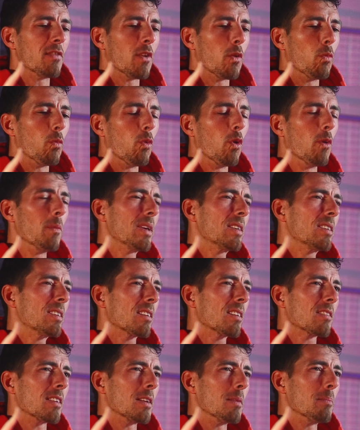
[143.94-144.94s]
a woman
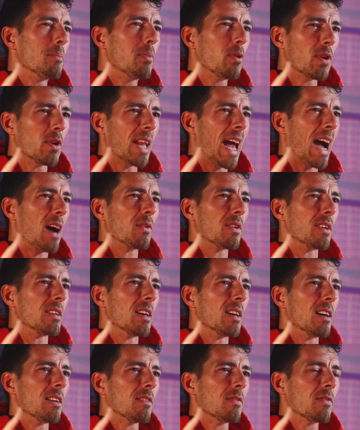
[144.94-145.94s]
doesn't put out
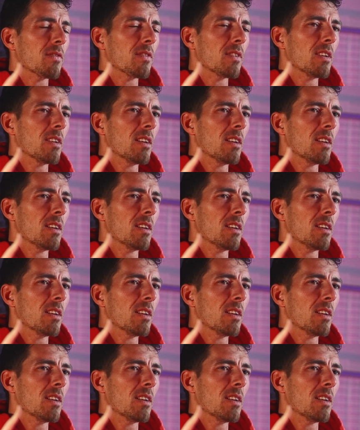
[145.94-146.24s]
enough,